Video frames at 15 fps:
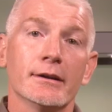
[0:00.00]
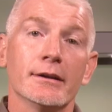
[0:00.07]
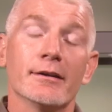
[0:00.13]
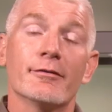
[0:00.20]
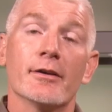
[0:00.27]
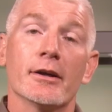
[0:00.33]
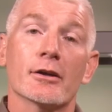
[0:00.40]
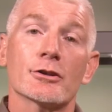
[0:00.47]
if
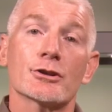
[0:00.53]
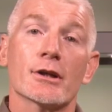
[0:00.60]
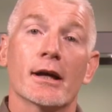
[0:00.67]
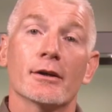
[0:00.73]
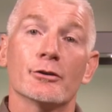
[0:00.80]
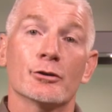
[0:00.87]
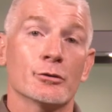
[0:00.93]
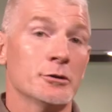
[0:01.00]
they are
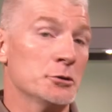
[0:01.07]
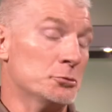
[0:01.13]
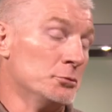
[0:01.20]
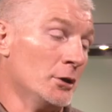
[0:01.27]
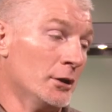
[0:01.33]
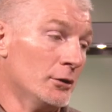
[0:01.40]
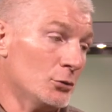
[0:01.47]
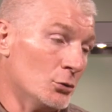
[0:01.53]
shot during the
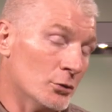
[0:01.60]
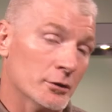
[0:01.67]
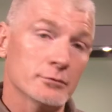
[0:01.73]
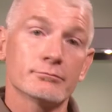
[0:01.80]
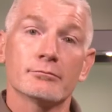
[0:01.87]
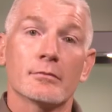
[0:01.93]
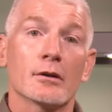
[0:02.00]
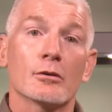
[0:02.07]
rut or
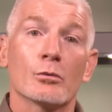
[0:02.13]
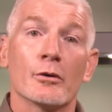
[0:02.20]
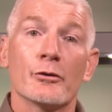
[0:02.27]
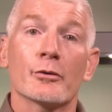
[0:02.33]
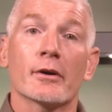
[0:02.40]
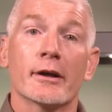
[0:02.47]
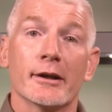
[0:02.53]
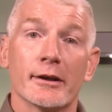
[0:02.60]
when
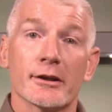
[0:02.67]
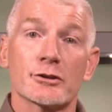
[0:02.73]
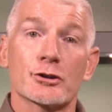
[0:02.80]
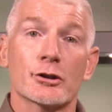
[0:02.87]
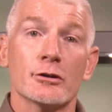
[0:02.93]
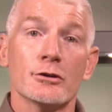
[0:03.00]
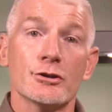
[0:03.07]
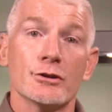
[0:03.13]
they're on an
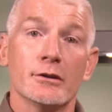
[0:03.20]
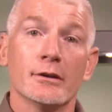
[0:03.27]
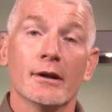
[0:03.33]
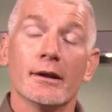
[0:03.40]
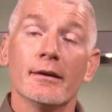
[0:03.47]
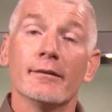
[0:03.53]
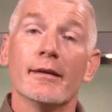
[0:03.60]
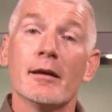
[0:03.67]
excursion,
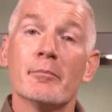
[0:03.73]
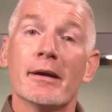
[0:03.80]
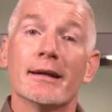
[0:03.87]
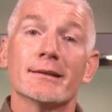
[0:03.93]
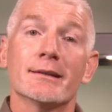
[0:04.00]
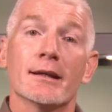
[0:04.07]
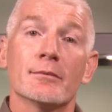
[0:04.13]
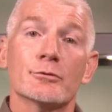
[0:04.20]
they may
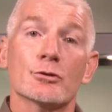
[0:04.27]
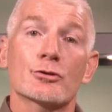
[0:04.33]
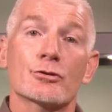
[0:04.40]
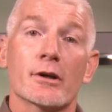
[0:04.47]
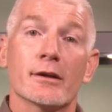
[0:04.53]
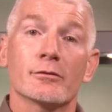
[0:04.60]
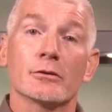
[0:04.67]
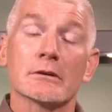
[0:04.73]
attempt to
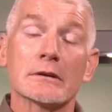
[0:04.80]
travel